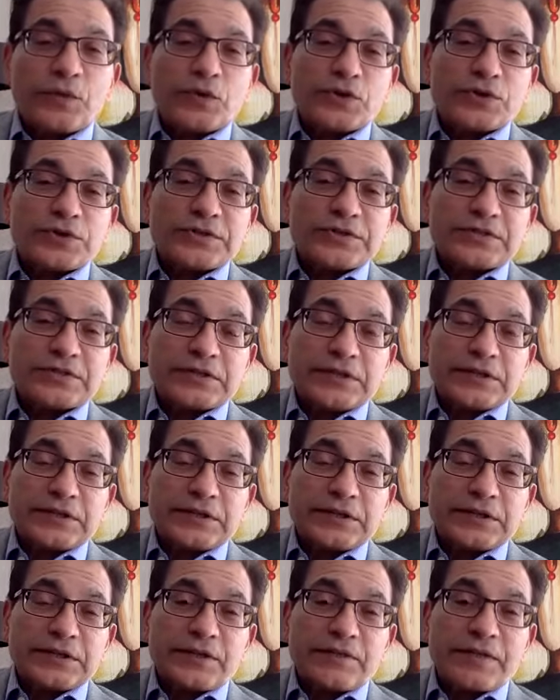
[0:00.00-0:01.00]
was
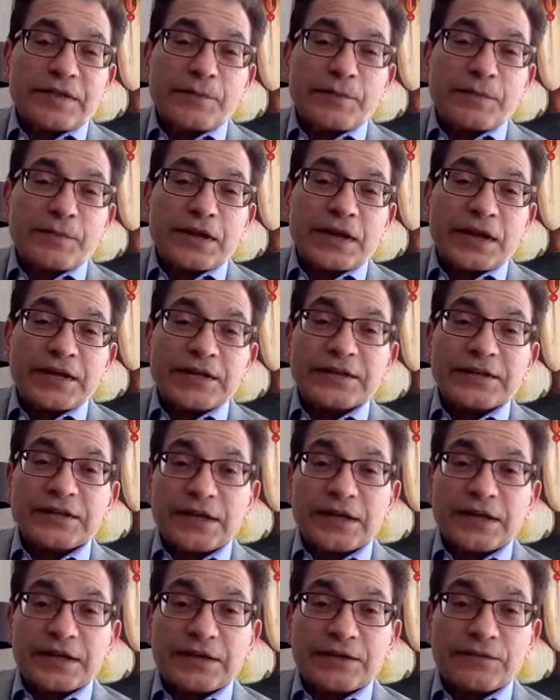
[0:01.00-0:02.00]
in November
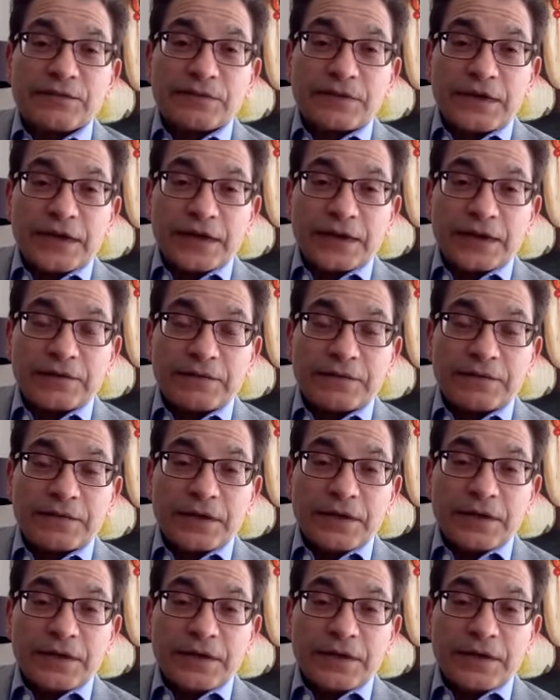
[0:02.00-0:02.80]
1995,